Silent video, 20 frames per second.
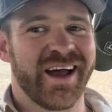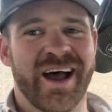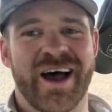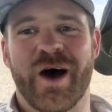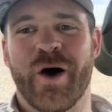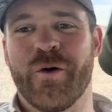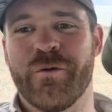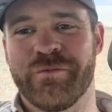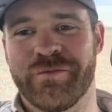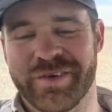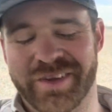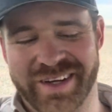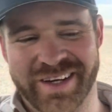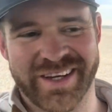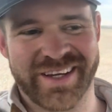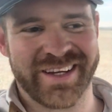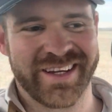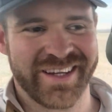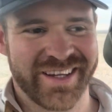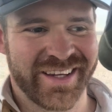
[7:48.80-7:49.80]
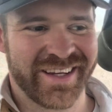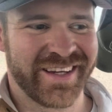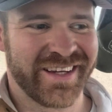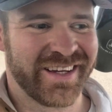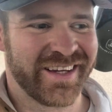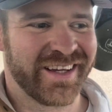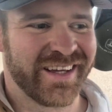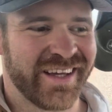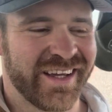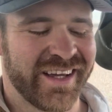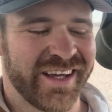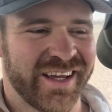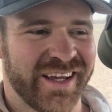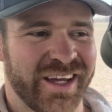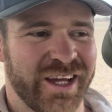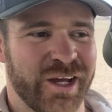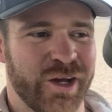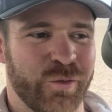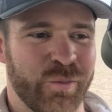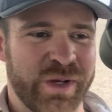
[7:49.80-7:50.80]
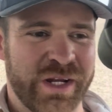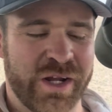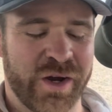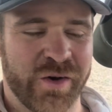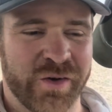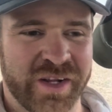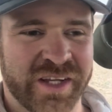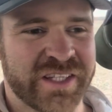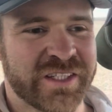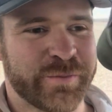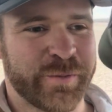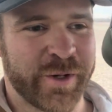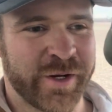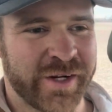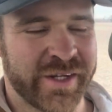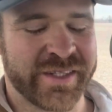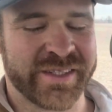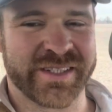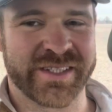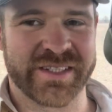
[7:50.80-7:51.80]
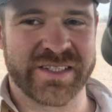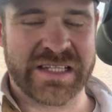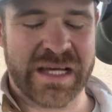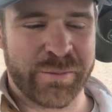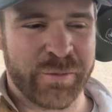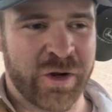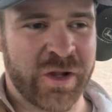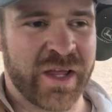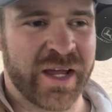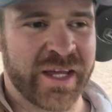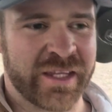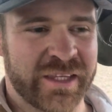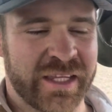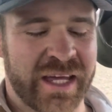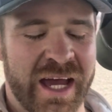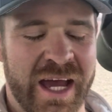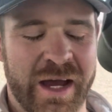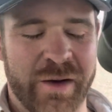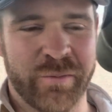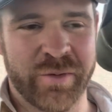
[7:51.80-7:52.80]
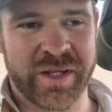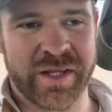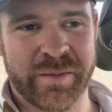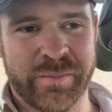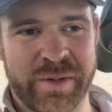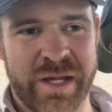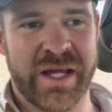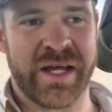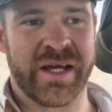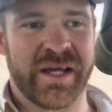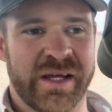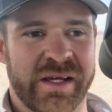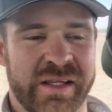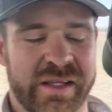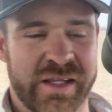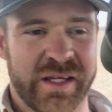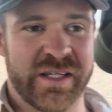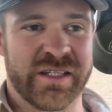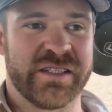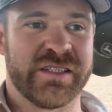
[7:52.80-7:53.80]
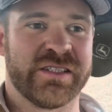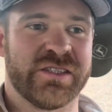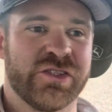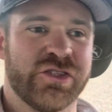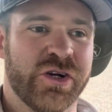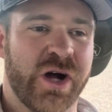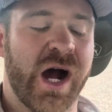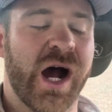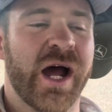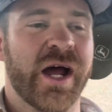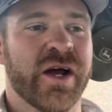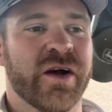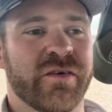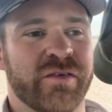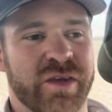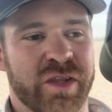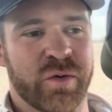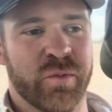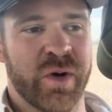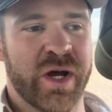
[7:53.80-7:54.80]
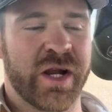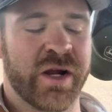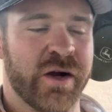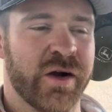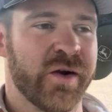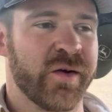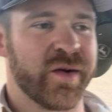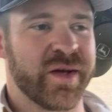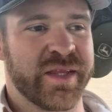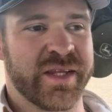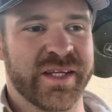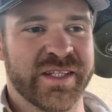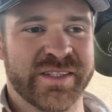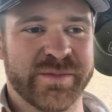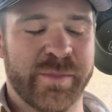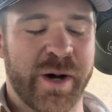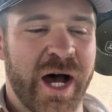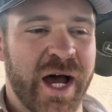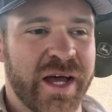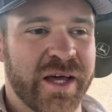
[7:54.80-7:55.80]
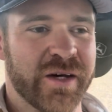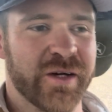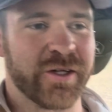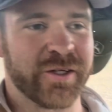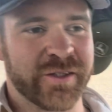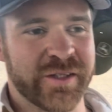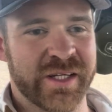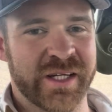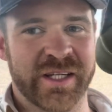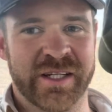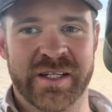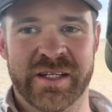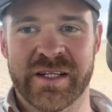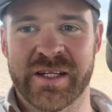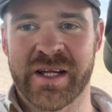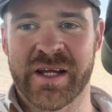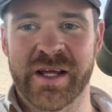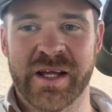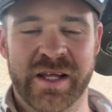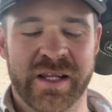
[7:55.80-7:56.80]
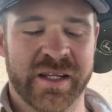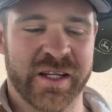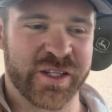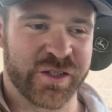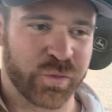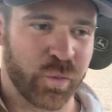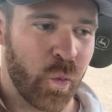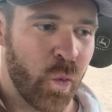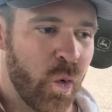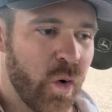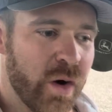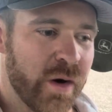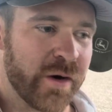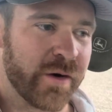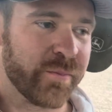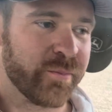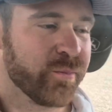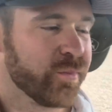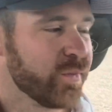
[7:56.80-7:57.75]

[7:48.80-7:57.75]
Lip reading: hopefully we don't experience a summer like that with it being this dry over the winter and this mild and this warm.